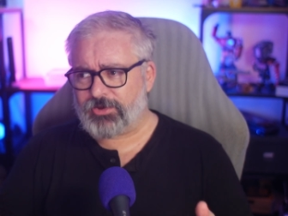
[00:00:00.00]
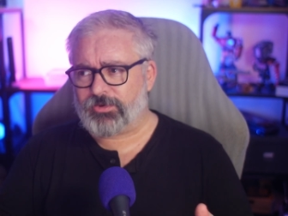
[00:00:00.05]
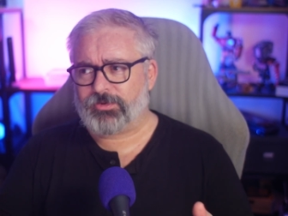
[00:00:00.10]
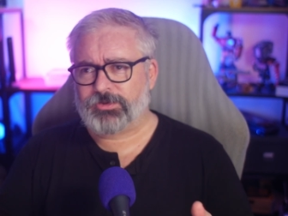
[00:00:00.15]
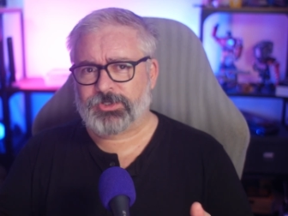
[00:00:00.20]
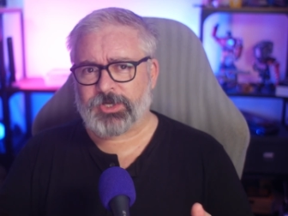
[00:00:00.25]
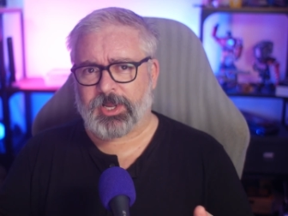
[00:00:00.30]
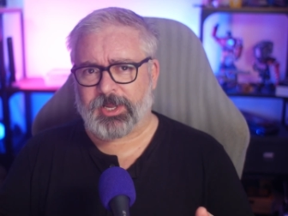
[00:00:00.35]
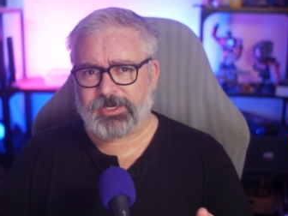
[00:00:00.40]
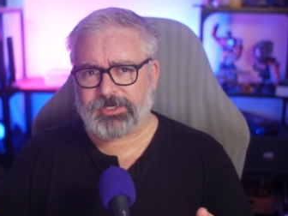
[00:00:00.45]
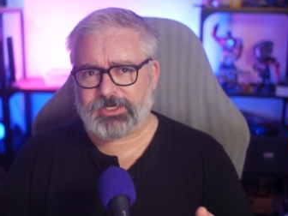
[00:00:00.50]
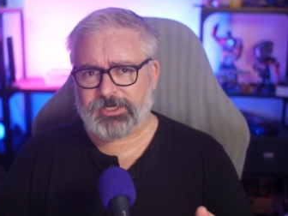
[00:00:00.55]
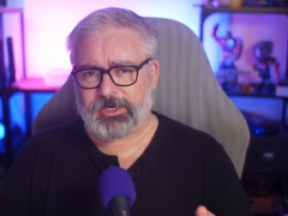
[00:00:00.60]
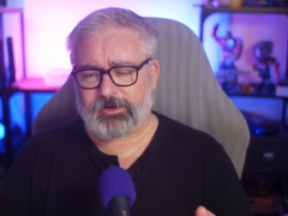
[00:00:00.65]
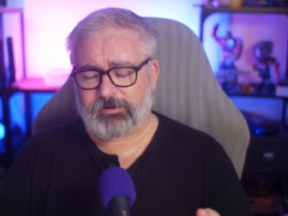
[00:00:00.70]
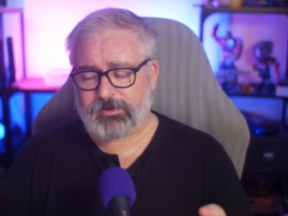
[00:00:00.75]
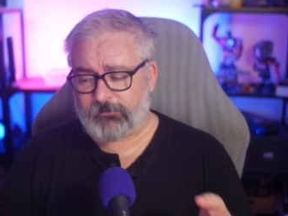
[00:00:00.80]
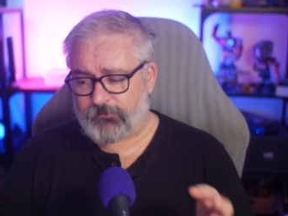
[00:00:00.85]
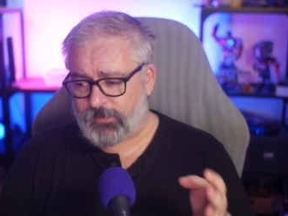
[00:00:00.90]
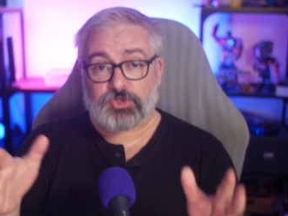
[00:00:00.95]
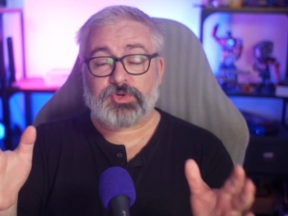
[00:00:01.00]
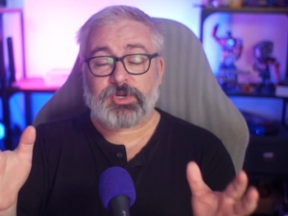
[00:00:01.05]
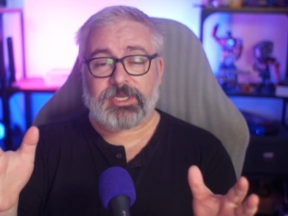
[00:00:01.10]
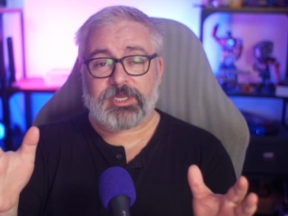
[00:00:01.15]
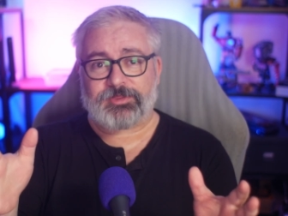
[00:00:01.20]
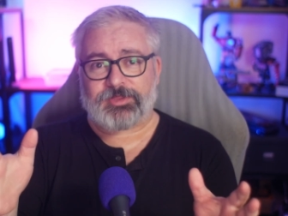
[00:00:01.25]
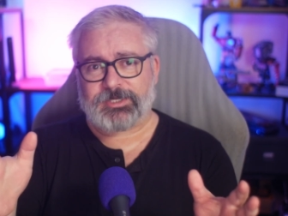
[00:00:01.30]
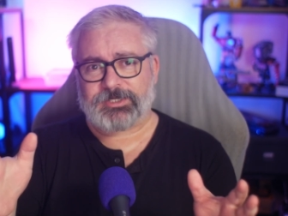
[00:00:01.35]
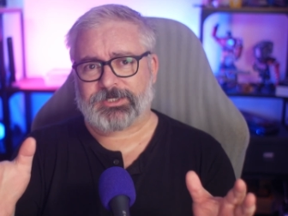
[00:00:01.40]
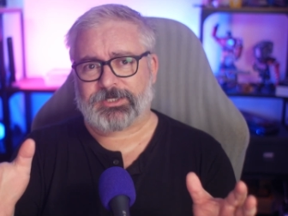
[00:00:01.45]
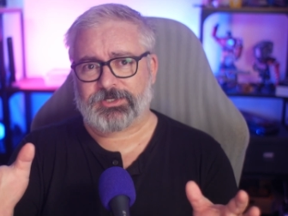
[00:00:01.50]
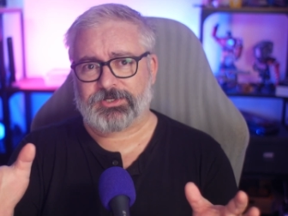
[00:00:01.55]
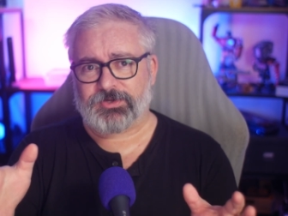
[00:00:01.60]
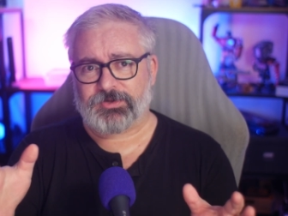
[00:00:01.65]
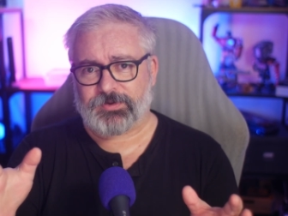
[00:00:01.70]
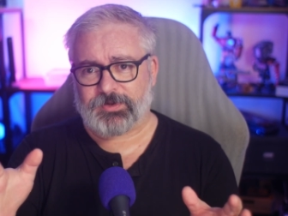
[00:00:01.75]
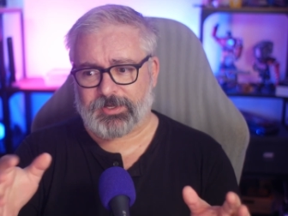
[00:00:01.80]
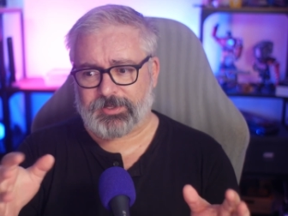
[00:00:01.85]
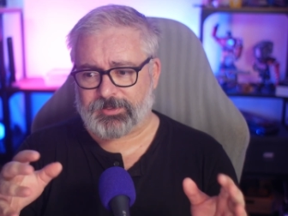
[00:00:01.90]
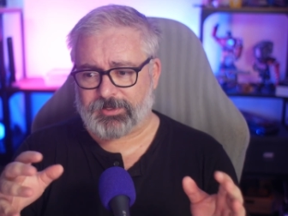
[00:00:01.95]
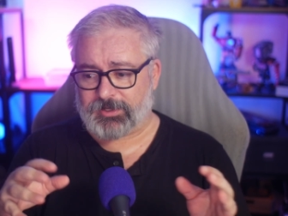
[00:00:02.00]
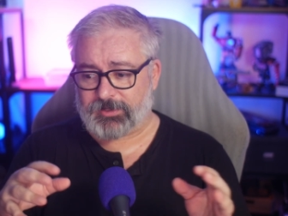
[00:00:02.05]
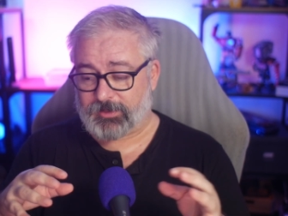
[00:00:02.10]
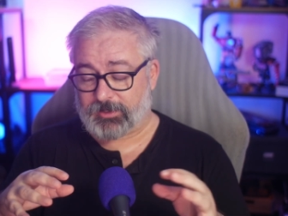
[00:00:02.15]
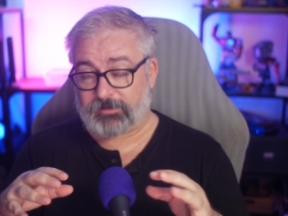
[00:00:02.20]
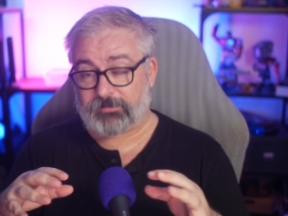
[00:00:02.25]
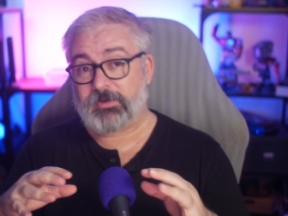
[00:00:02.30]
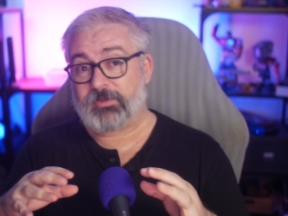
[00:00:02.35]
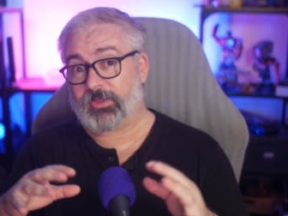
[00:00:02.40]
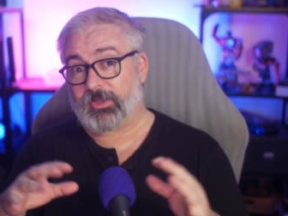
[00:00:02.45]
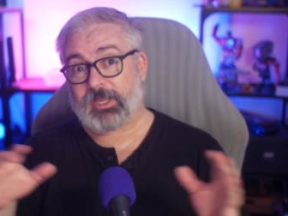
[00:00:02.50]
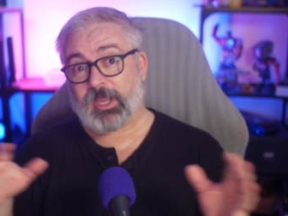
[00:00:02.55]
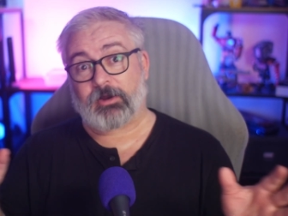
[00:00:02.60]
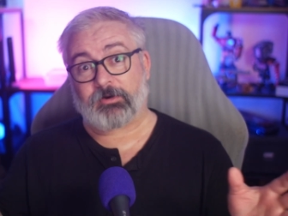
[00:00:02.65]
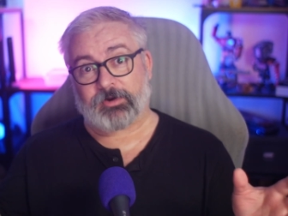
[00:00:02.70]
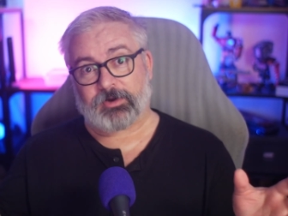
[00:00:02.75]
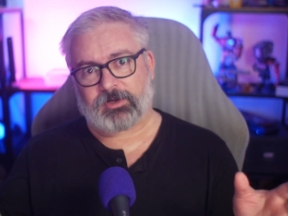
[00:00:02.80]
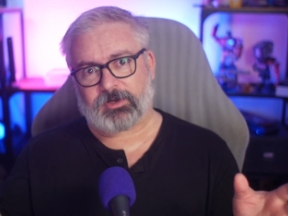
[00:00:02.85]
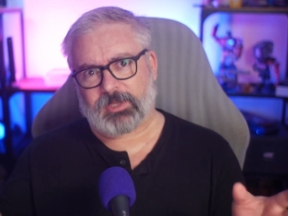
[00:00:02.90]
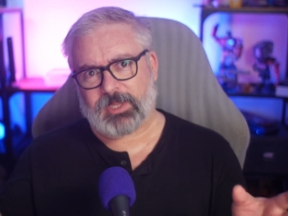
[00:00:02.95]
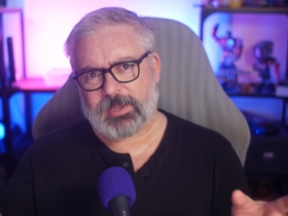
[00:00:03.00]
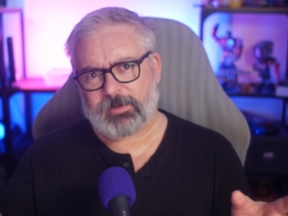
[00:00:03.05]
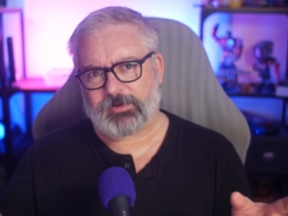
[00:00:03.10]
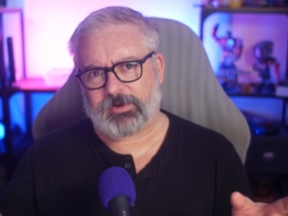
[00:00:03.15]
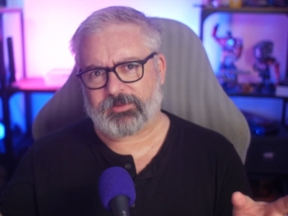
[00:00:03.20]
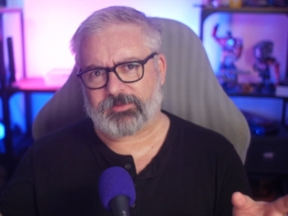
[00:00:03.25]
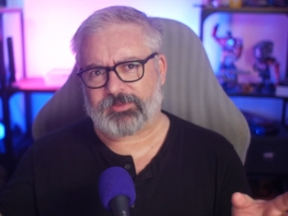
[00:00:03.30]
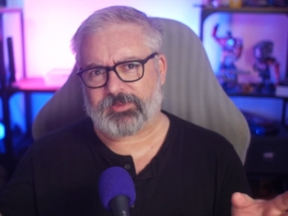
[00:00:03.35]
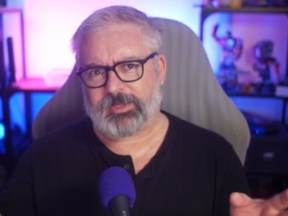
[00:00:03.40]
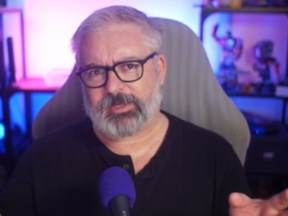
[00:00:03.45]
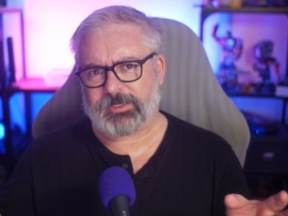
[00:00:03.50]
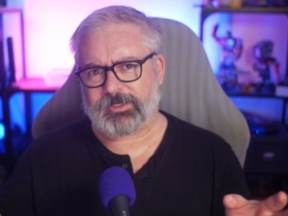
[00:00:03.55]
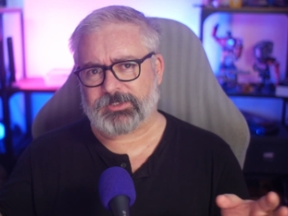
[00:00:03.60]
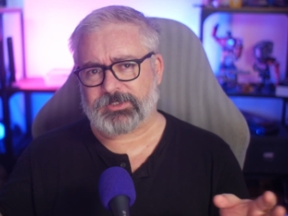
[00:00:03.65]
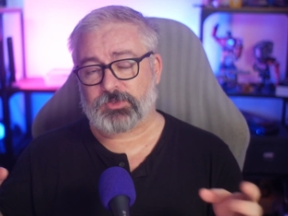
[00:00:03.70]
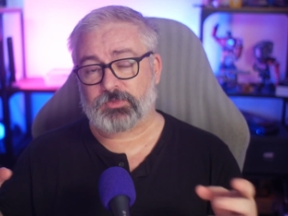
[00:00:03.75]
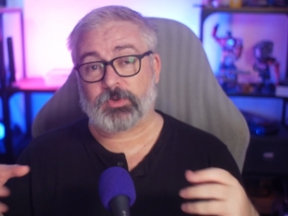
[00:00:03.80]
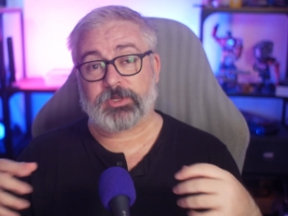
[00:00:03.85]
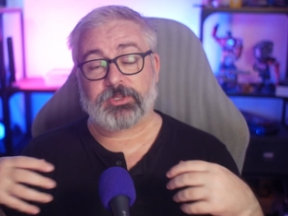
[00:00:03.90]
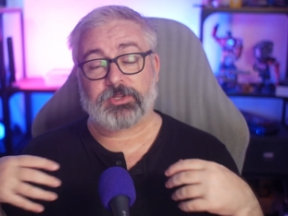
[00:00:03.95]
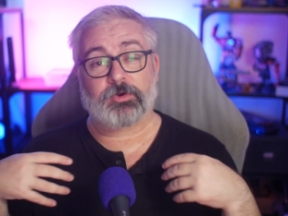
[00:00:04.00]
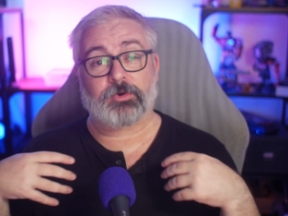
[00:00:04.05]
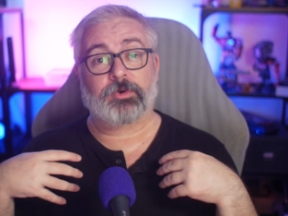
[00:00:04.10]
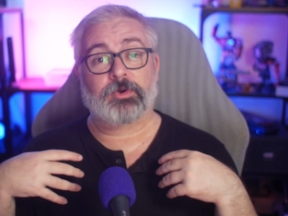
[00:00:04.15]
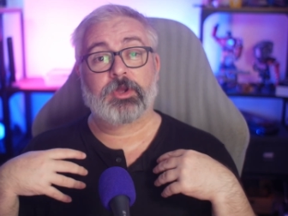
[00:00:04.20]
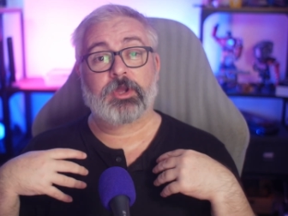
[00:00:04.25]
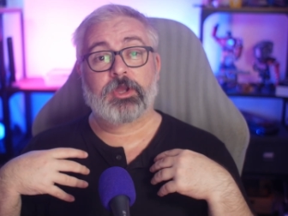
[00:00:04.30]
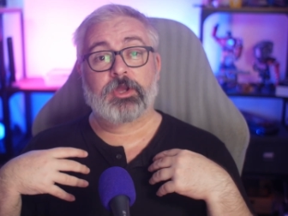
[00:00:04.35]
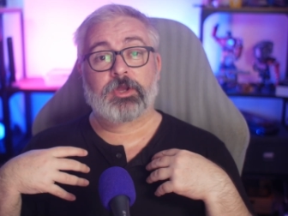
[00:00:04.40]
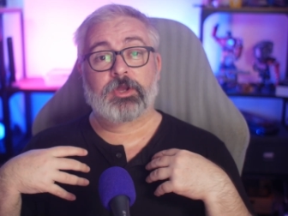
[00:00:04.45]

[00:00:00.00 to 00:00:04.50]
idea. One of the tricky things to do in the current climate of things, when you